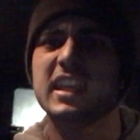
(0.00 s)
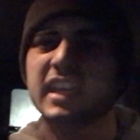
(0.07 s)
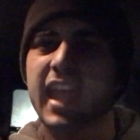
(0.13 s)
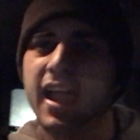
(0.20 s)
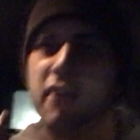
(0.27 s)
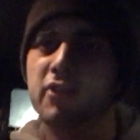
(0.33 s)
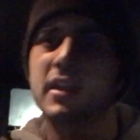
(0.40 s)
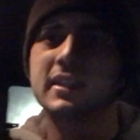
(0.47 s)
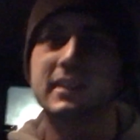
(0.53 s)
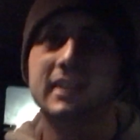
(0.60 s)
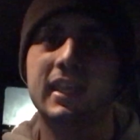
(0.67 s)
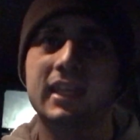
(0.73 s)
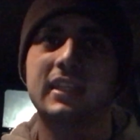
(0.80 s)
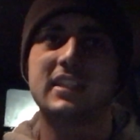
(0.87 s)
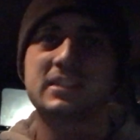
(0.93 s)

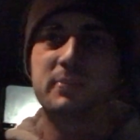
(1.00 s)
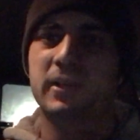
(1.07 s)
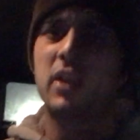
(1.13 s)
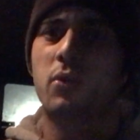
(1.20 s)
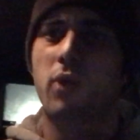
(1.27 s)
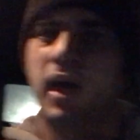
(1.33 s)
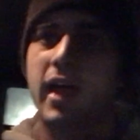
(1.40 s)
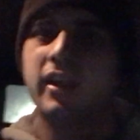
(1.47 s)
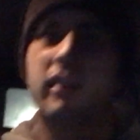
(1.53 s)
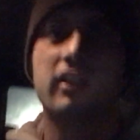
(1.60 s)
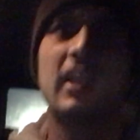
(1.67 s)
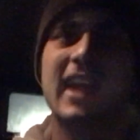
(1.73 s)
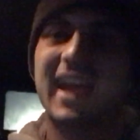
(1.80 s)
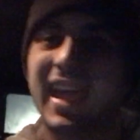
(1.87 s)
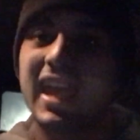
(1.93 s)
Guaranteed it's been a while,
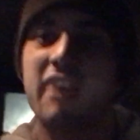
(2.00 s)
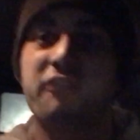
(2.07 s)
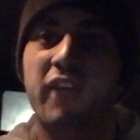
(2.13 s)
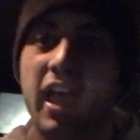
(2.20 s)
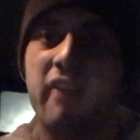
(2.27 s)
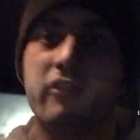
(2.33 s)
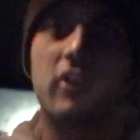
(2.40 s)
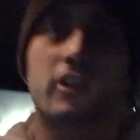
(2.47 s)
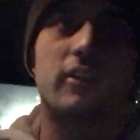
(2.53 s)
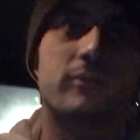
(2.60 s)
if ever.